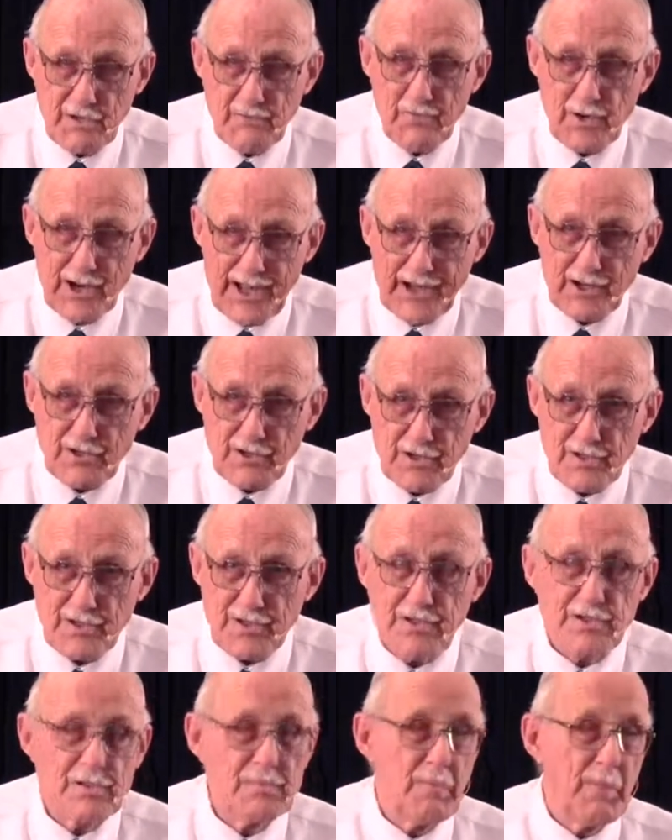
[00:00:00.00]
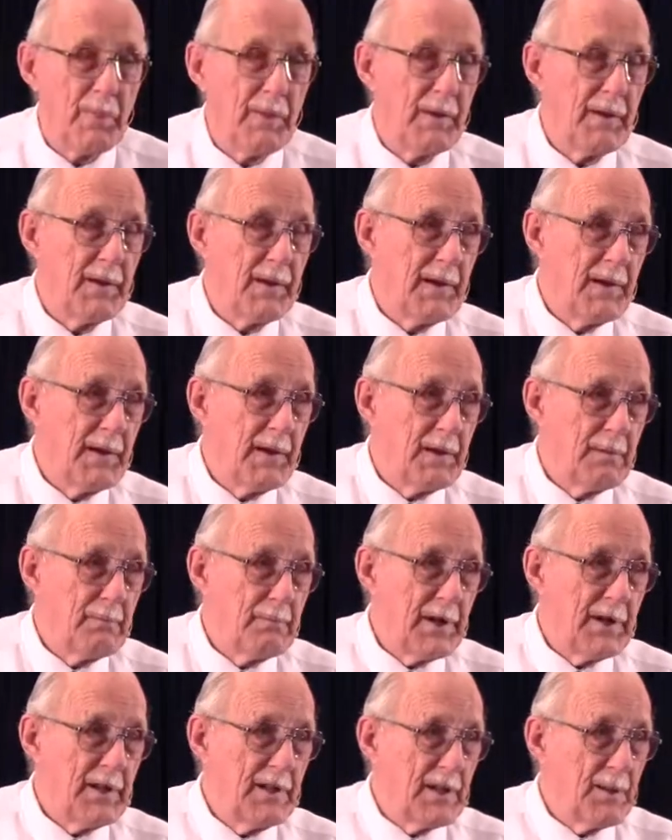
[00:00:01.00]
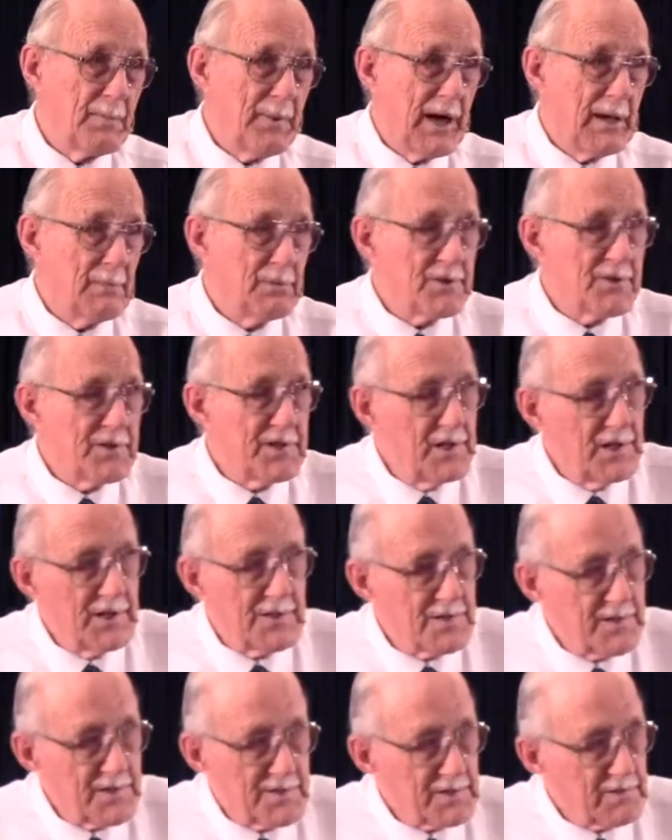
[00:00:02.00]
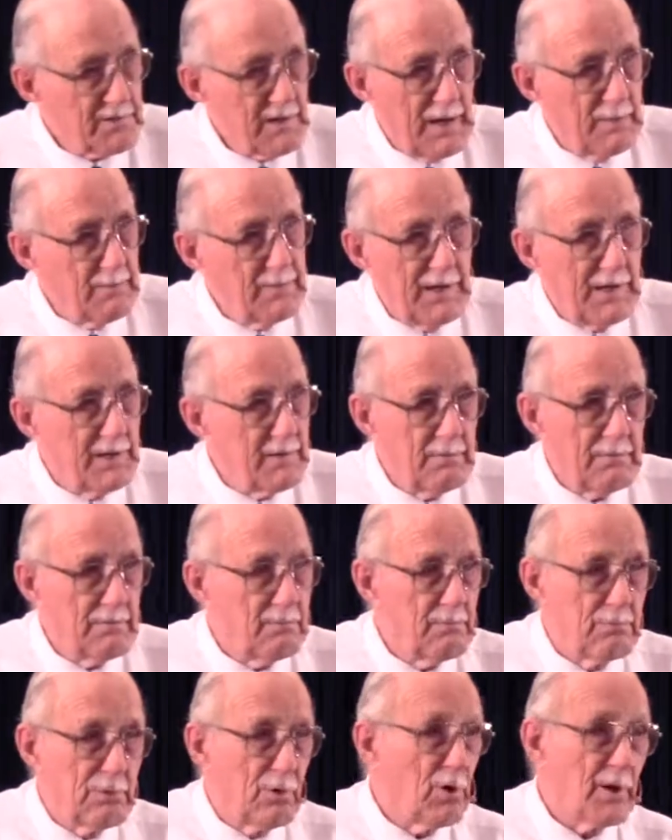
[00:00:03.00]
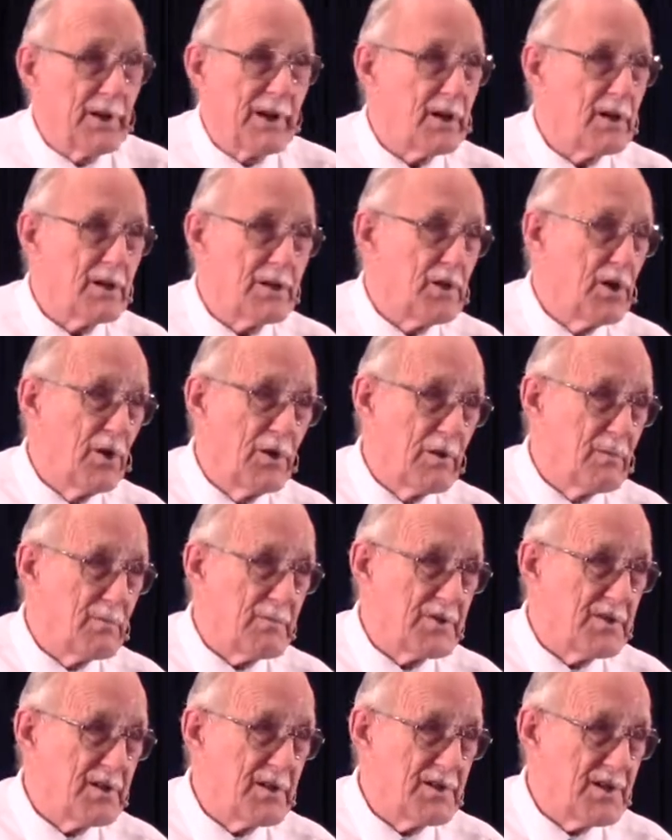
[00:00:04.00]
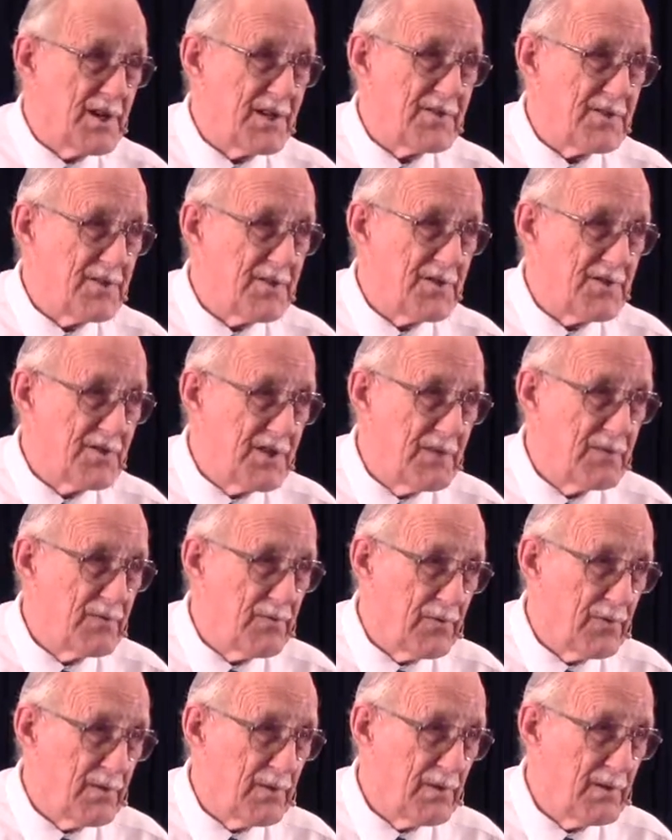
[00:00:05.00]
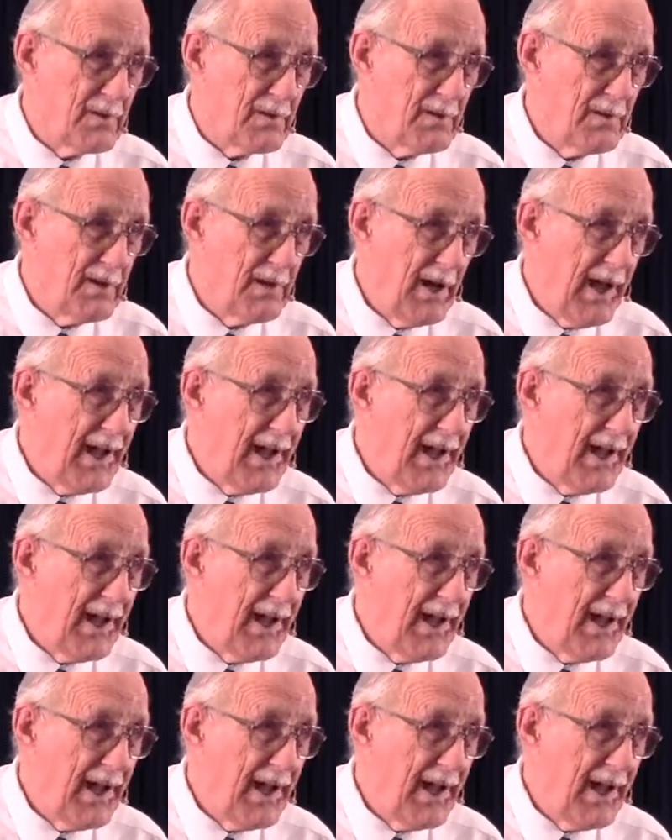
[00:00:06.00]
sinful actions. But in the Bible, sin is described in broader terms than just sinful